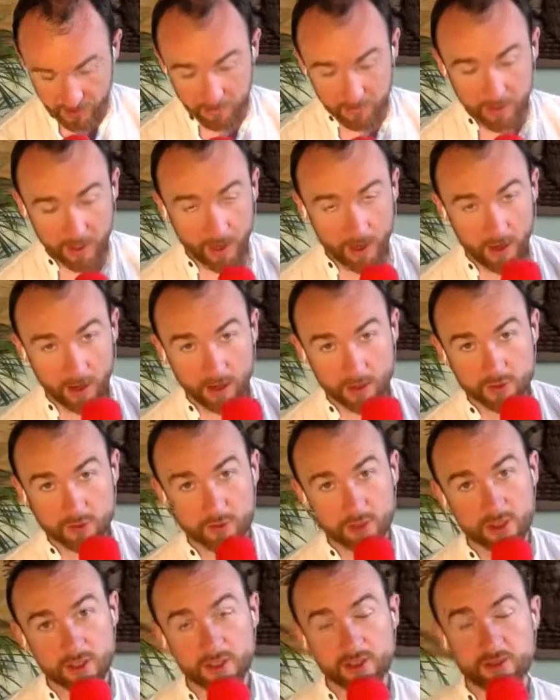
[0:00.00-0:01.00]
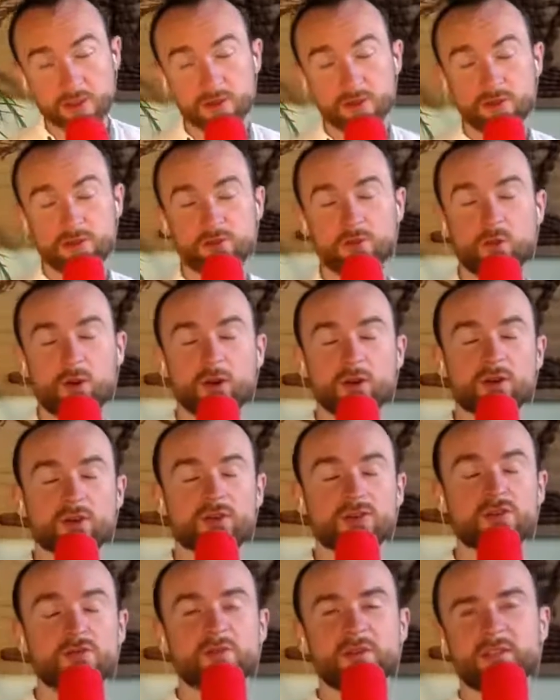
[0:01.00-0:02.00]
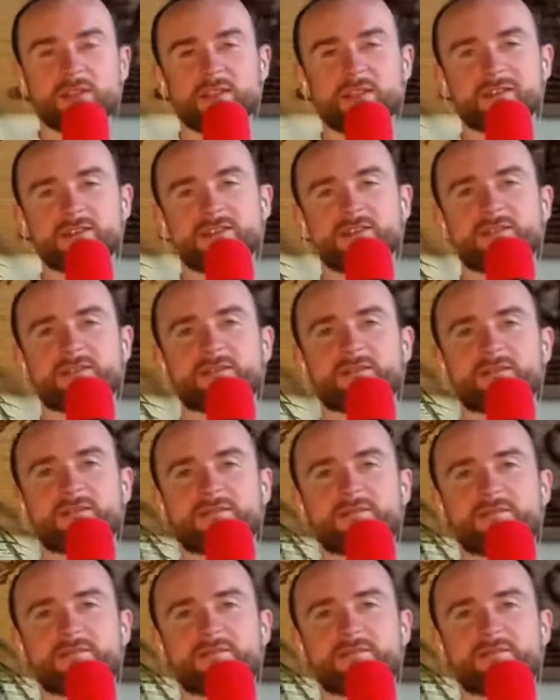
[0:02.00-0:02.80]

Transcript: because we're going to do 1 or 2 minutes